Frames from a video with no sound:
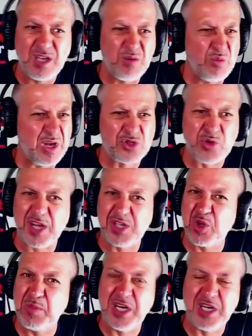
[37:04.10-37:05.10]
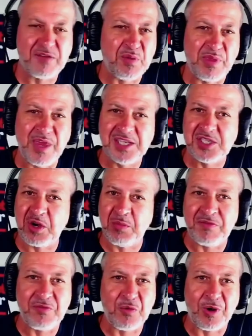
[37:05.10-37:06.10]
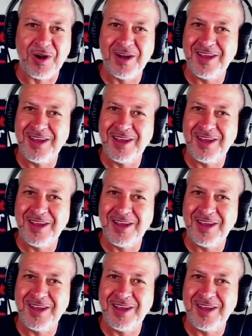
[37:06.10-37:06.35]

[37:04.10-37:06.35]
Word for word: We had tried so many different things there before,